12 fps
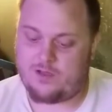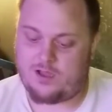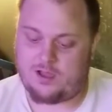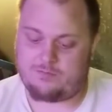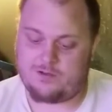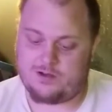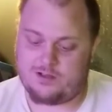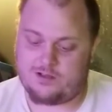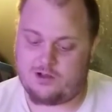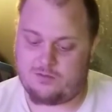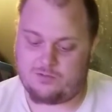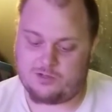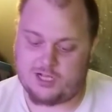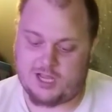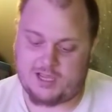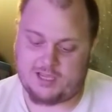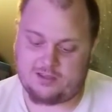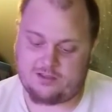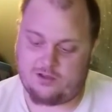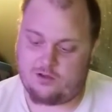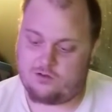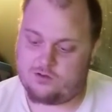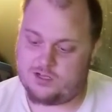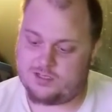I'm going to triple check it
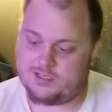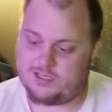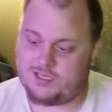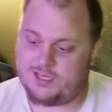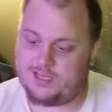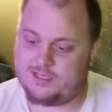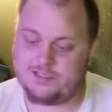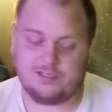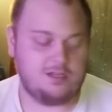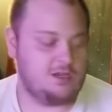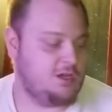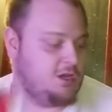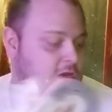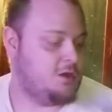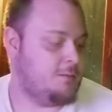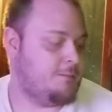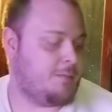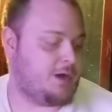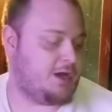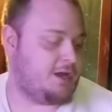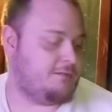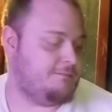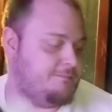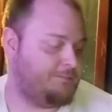though, just in case.
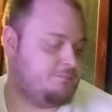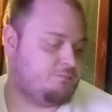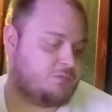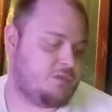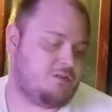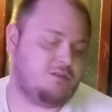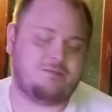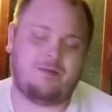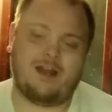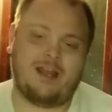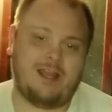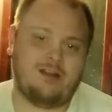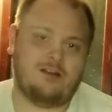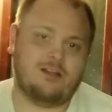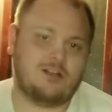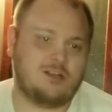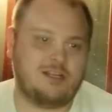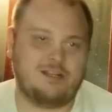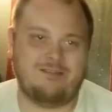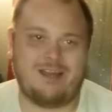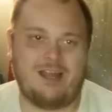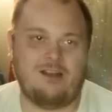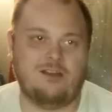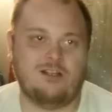But so it's about eight hundred dollars,
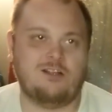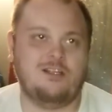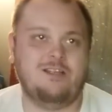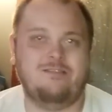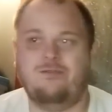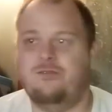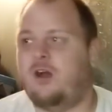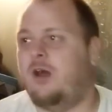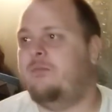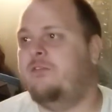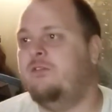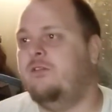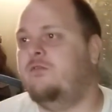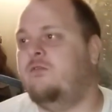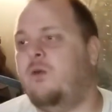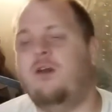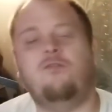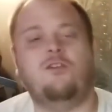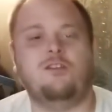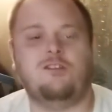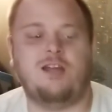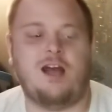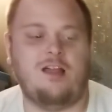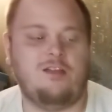nine hundred dollars to up to twelve hundred
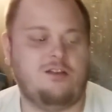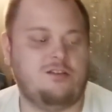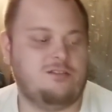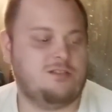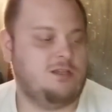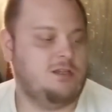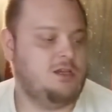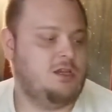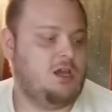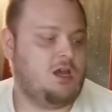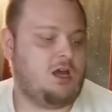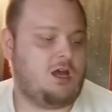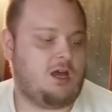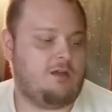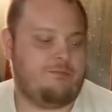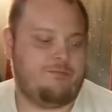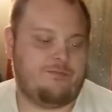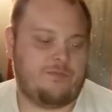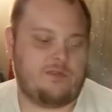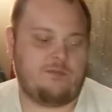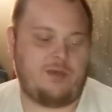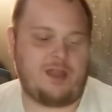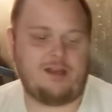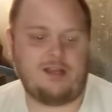dollars. Uh,
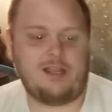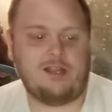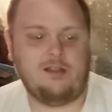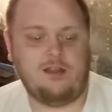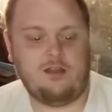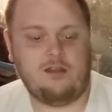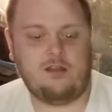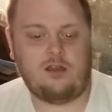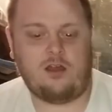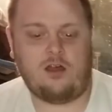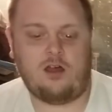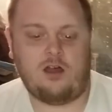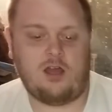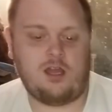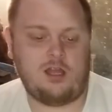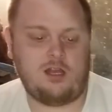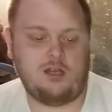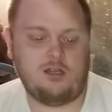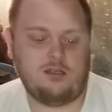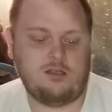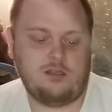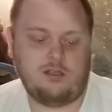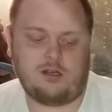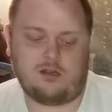Depending on,
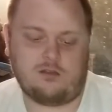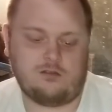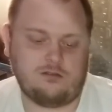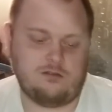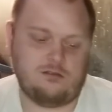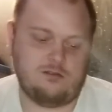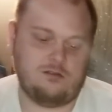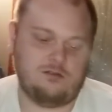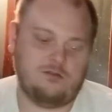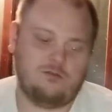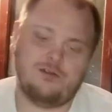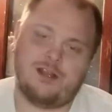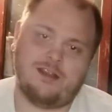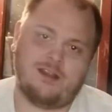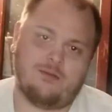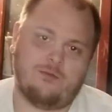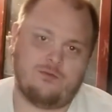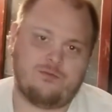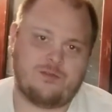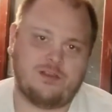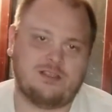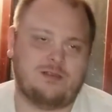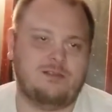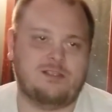you know, what I end up,
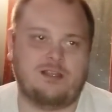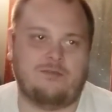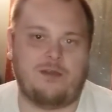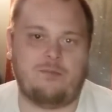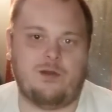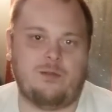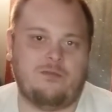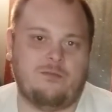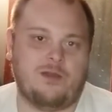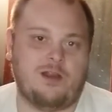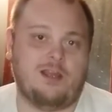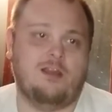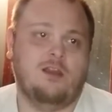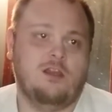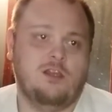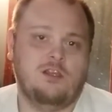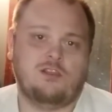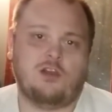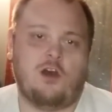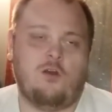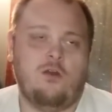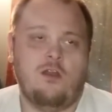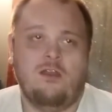because some of the stuff I put up for bidding. So,